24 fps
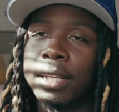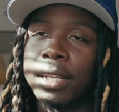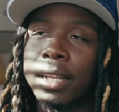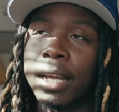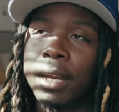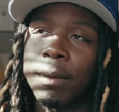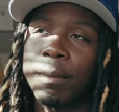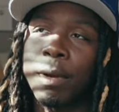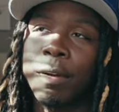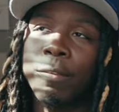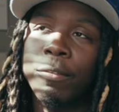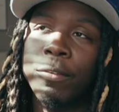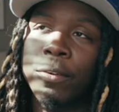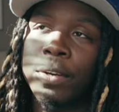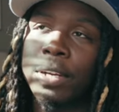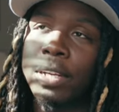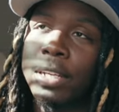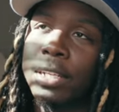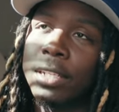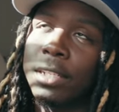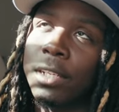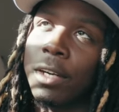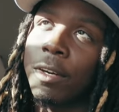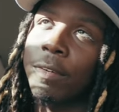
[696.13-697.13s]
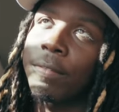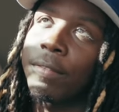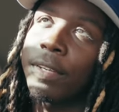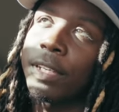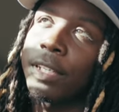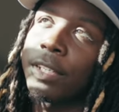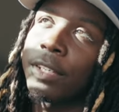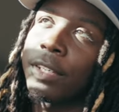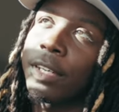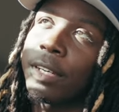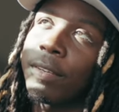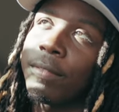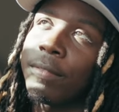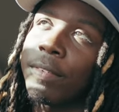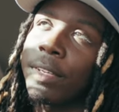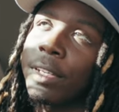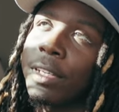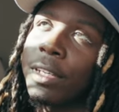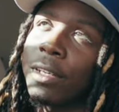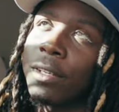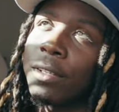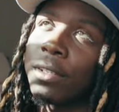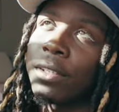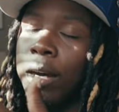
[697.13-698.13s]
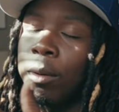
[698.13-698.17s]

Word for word: Like my friends are featured in the videos.